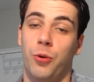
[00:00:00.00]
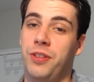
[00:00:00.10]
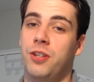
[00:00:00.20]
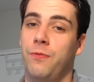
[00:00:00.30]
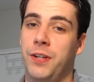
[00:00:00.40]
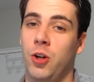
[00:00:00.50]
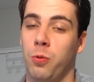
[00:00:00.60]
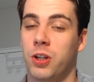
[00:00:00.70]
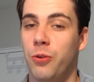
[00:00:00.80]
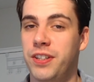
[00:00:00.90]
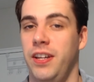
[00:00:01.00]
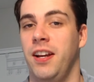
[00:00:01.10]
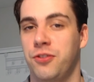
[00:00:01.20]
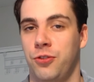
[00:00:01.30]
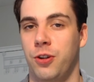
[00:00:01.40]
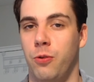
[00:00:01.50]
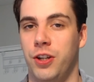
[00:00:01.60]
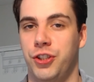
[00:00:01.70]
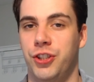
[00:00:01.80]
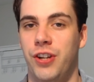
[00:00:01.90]
So in this video, we're going to answer the
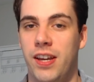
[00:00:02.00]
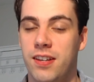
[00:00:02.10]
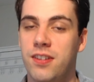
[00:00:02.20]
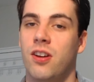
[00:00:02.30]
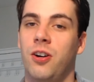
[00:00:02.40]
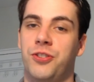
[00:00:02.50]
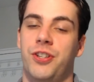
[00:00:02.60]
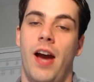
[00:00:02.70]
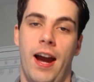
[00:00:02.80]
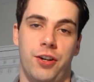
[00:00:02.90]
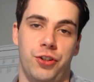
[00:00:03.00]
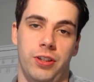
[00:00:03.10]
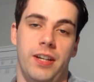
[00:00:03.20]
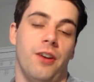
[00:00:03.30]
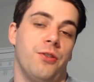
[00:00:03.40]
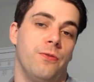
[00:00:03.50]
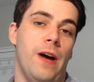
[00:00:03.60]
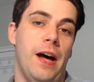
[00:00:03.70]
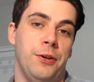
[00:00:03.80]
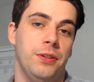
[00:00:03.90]
question, is Ulta actually
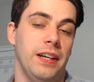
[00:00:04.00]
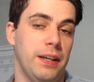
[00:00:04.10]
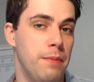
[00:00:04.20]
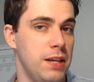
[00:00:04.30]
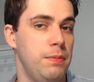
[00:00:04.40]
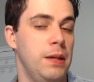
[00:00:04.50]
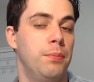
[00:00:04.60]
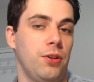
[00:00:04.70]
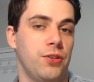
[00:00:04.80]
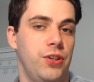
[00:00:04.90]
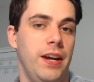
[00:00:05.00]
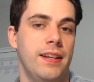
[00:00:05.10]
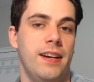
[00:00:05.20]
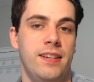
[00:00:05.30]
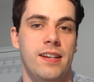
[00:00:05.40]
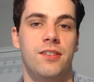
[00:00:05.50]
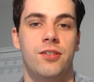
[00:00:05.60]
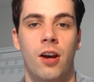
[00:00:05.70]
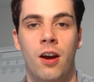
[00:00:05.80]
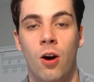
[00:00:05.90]
undervalued like many people are saying that it
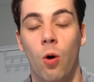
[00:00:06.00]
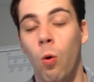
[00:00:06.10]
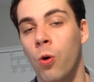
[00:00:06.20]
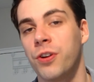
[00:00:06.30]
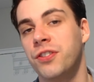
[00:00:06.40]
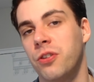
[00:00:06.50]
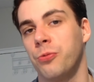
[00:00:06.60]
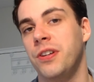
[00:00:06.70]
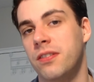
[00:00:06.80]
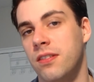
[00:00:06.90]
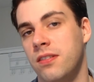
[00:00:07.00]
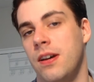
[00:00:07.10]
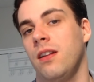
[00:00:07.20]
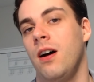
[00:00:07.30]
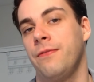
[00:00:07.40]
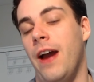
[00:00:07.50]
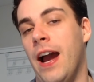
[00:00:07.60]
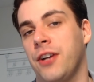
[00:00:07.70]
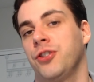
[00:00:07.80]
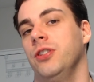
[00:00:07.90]
is? Or is the recent sell-off
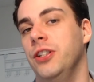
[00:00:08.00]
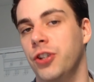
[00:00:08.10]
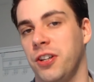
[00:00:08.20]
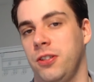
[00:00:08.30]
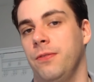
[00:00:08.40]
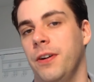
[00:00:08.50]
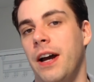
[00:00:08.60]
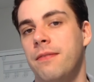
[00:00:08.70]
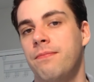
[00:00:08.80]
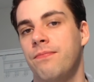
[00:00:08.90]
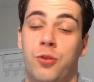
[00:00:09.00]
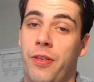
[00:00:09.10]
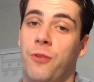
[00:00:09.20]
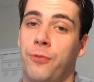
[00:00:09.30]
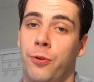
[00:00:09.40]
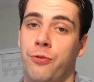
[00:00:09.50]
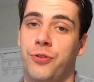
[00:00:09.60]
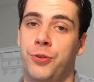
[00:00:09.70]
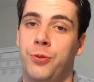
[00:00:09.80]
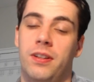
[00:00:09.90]
actually justified? So without further
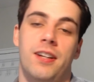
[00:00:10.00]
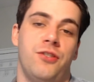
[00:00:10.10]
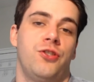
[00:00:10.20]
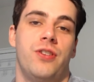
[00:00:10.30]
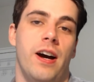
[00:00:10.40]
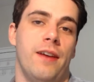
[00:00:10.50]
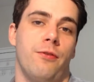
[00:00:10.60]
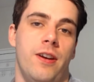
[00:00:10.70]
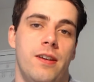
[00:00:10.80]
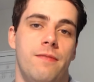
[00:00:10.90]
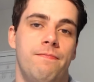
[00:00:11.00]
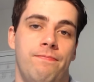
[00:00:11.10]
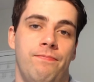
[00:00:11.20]
ado, let's just dive right in.